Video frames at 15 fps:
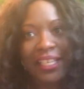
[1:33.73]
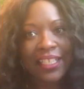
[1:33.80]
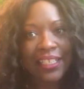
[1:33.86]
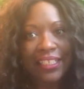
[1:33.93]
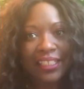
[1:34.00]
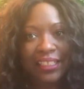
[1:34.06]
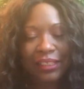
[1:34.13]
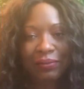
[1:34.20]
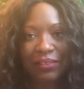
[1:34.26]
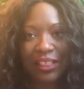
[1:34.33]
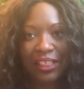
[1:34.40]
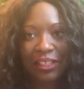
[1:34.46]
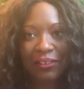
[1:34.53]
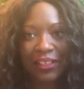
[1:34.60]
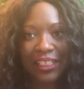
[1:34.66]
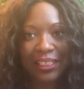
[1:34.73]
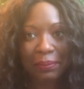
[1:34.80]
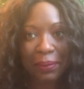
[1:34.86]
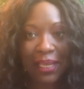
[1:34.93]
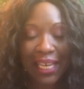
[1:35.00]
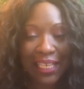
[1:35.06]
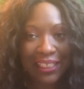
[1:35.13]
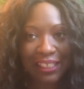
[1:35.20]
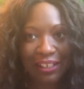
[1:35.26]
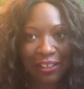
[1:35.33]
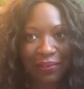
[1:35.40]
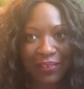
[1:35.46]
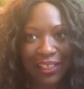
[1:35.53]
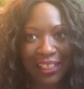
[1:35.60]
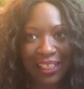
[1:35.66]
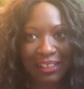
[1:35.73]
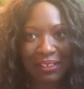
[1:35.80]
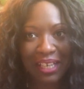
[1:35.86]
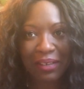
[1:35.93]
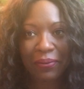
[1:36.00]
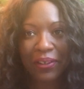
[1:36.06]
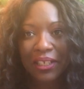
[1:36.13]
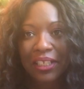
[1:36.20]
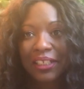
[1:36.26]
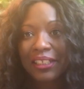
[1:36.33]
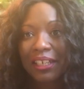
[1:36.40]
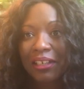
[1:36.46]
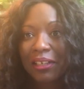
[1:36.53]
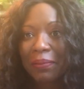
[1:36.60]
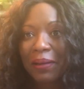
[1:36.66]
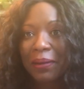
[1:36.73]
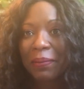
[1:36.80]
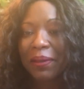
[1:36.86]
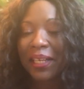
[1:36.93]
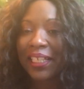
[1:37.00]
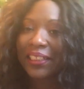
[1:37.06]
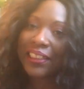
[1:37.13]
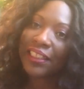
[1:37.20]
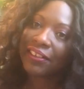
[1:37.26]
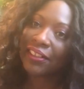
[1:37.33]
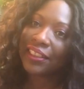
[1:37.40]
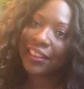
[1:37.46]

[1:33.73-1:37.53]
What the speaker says: This video is a plant talk video, and we're going to talk about plants that are